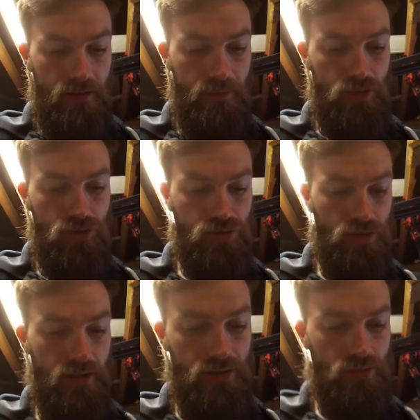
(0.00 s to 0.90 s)
been
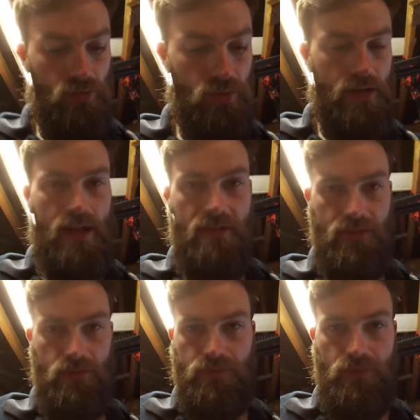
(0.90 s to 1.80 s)
trying to order an air
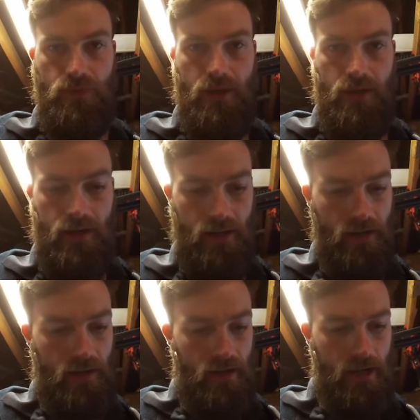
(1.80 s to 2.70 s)
filter for it.
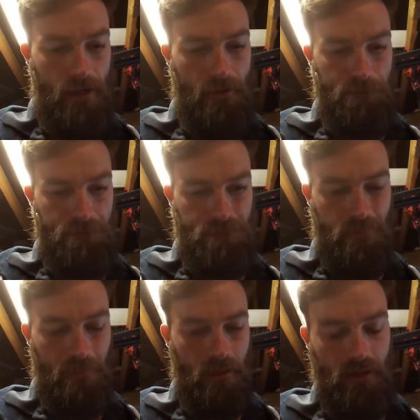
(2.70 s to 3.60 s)
I
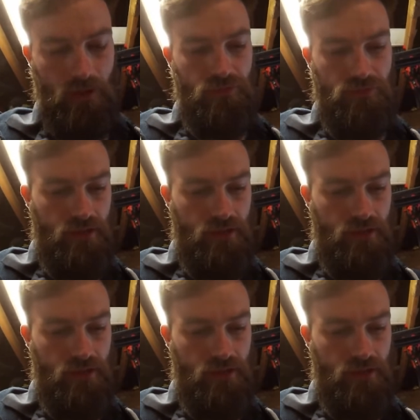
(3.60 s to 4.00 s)
don't